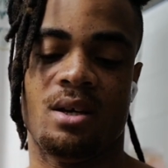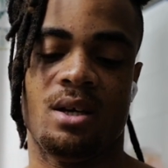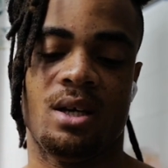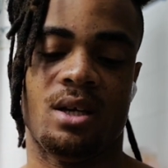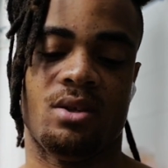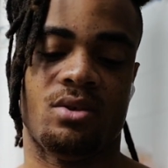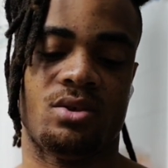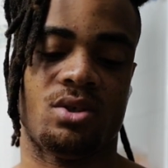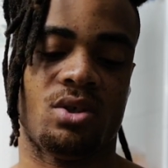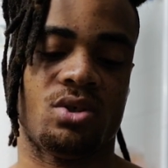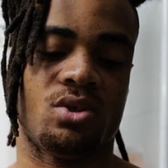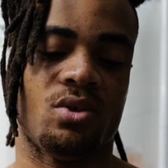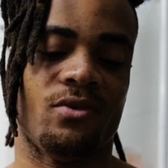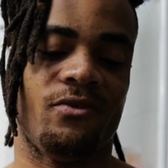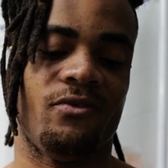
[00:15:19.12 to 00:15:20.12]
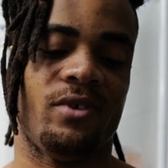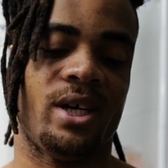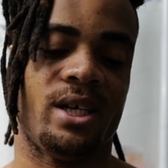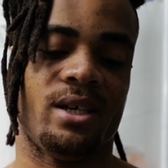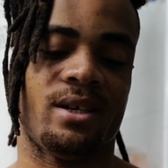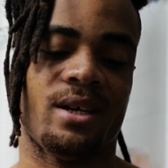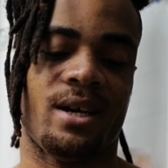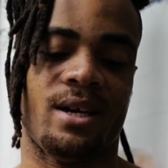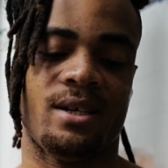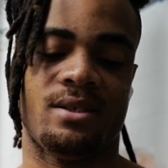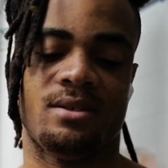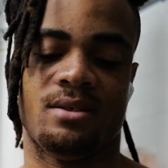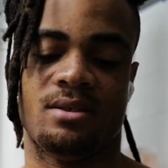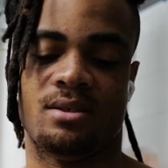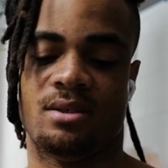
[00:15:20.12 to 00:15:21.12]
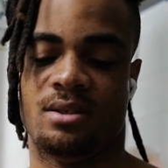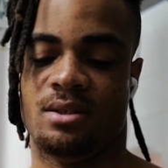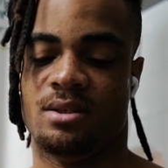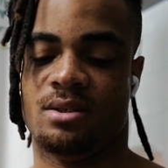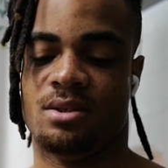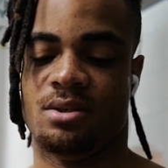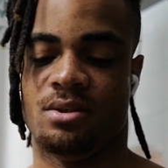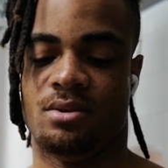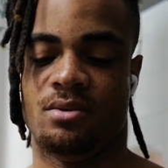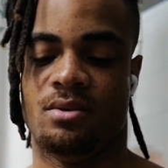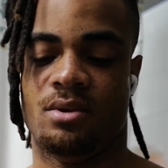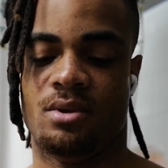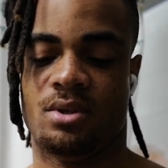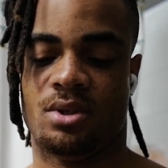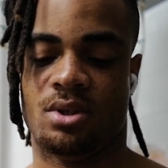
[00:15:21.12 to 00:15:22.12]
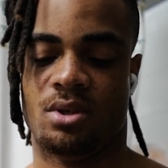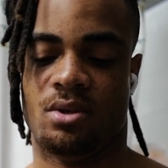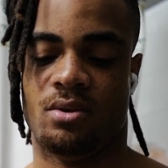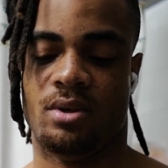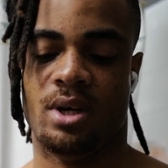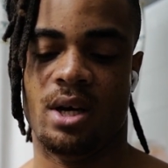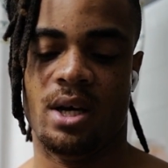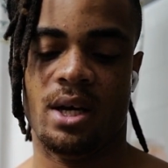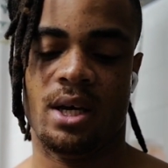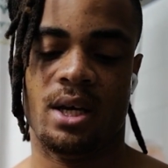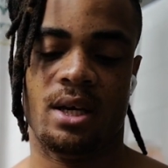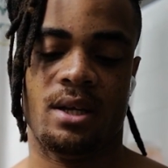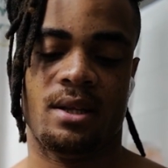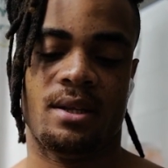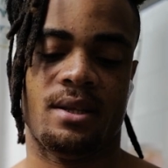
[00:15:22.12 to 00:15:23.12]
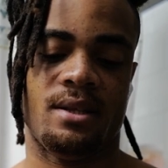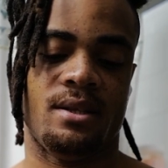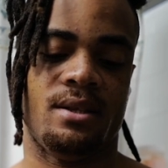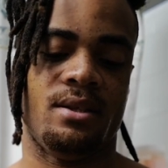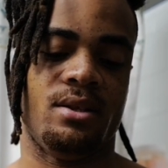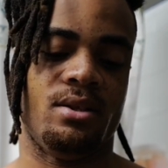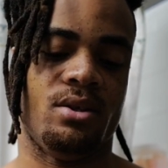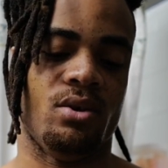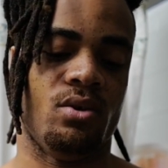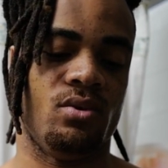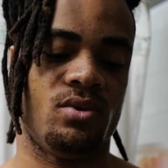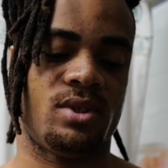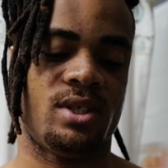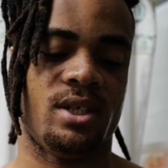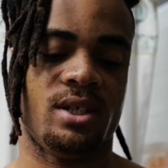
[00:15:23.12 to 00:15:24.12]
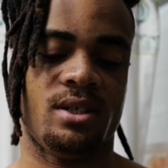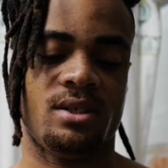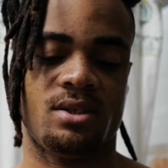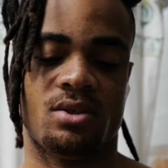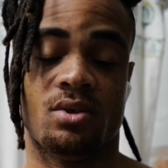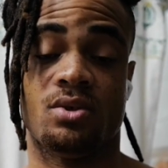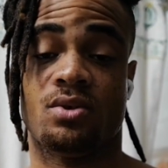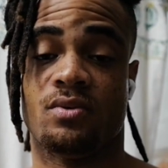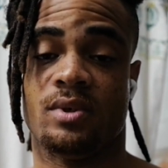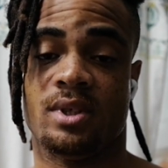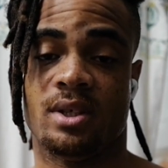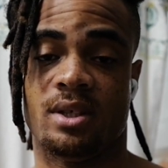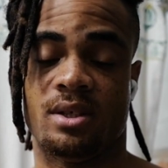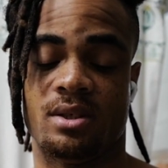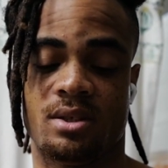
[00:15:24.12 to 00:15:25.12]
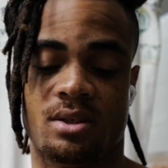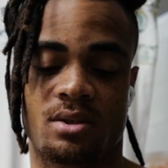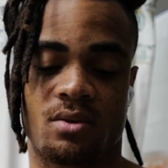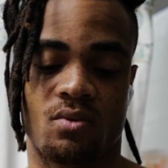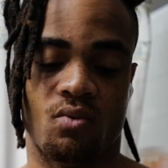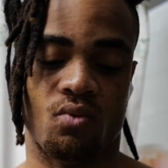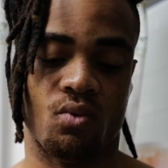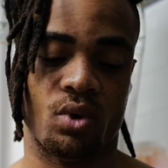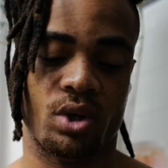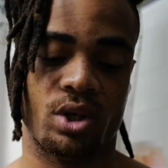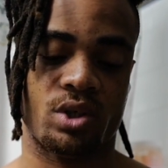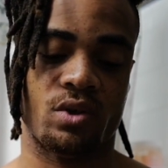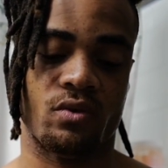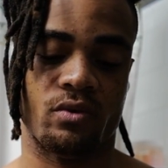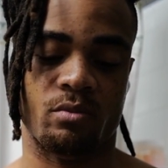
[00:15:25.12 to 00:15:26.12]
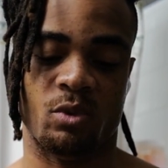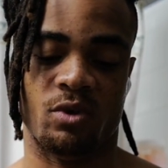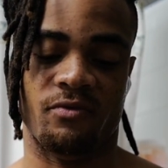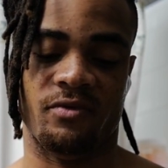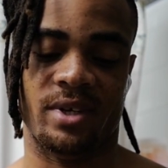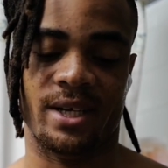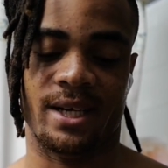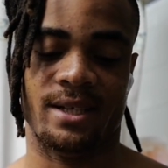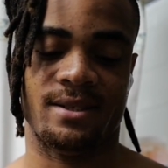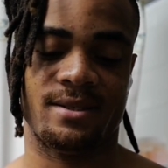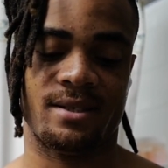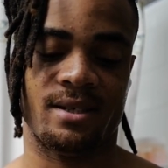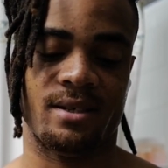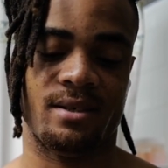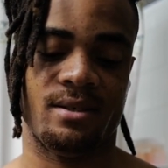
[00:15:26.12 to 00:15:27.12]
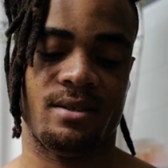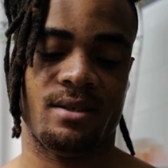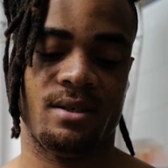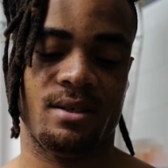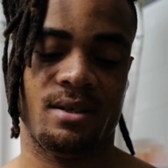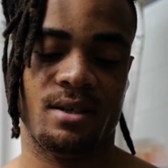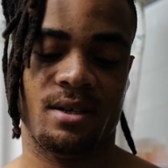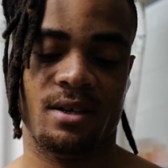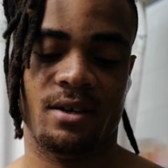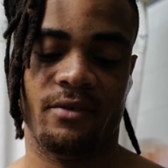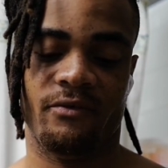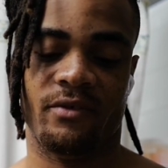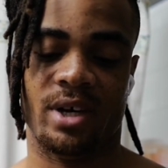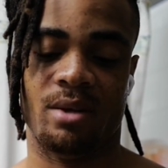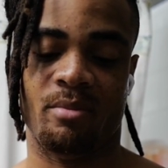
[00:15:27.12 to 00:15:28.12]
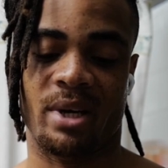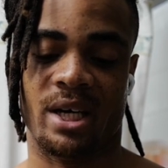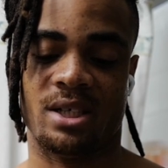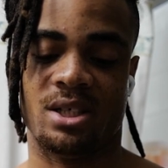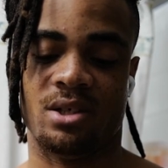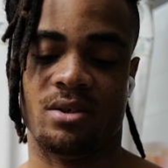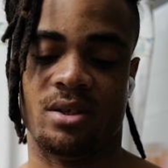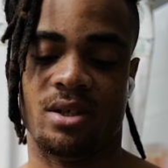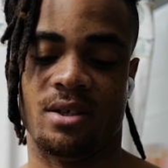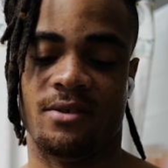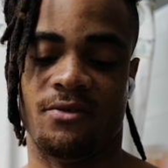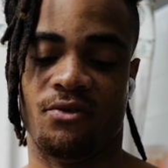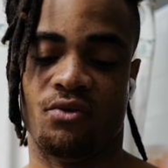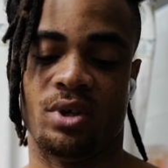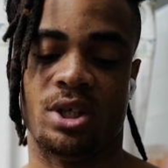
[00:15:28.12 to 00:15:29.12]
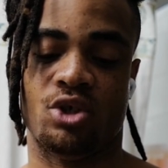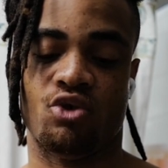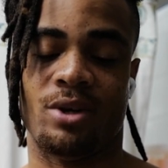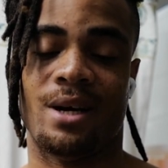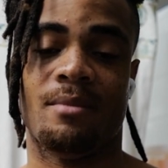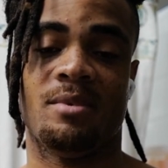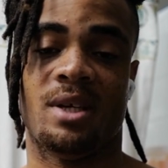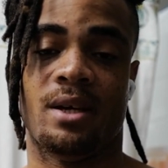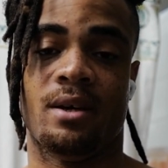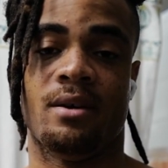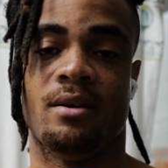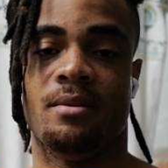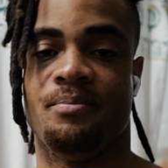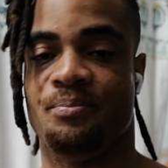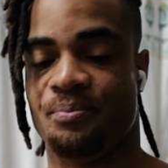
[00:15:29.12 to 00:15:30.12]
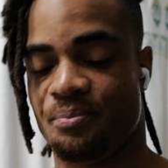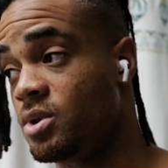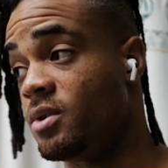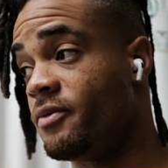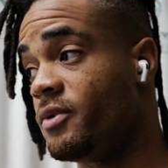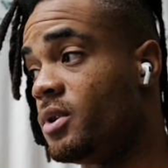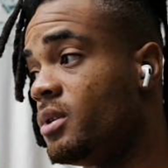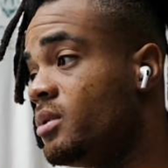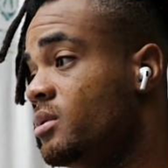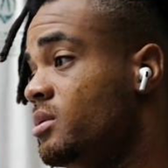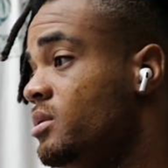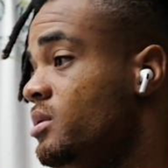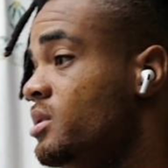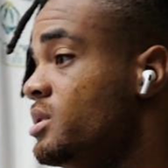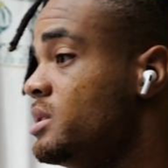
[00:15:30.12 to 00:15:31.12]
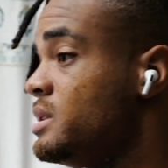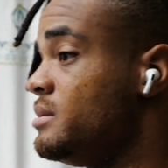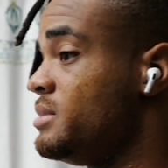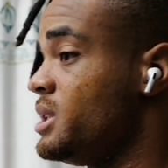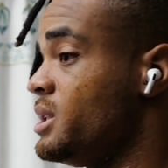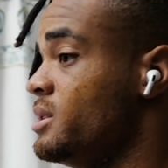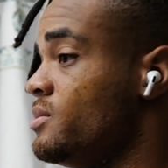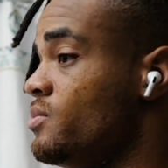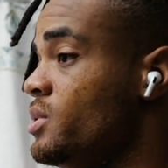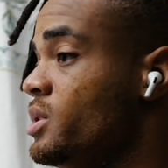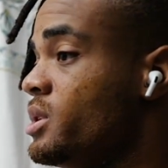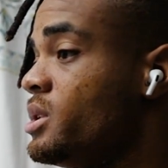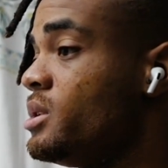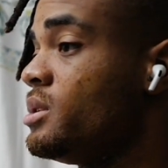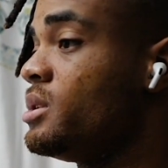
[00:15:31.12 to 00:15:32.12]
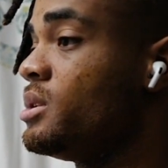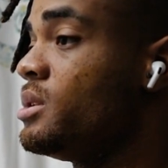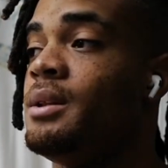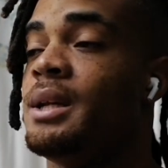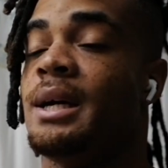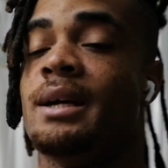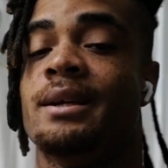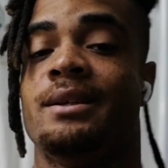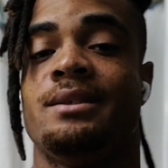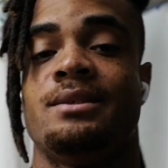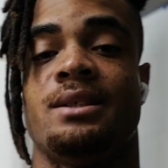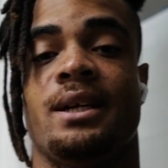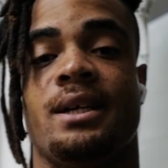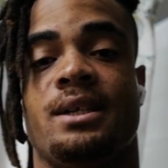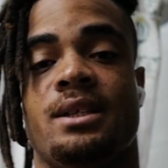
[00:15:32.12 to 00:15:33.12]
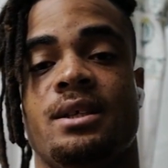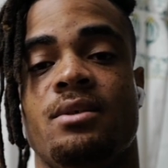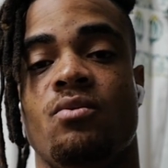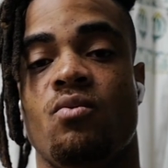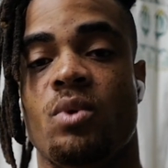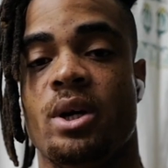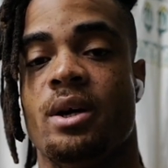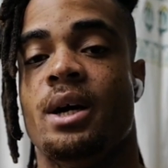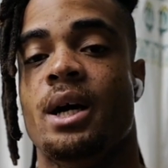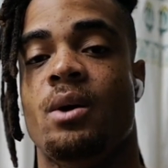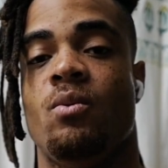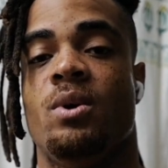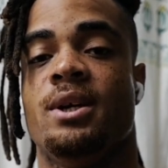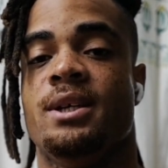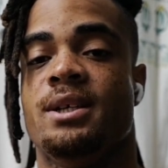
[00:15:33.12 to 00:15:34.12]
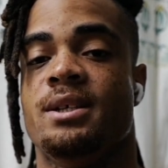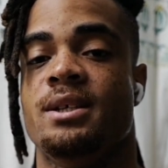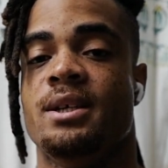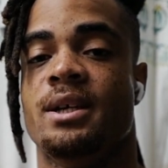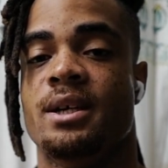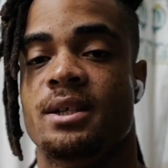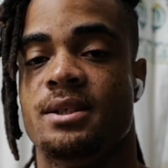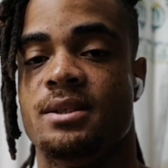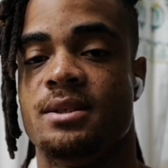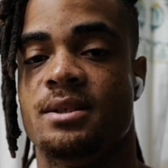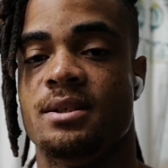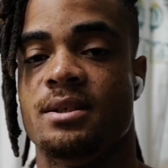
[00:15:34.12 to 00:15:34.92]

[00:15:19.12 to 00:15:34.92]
And there's also phytic acids in it too. So those three things work to remove dead skin, fight bacteria, and free trapped hair. So far, seems like it's working. Not exactly where I want it yet.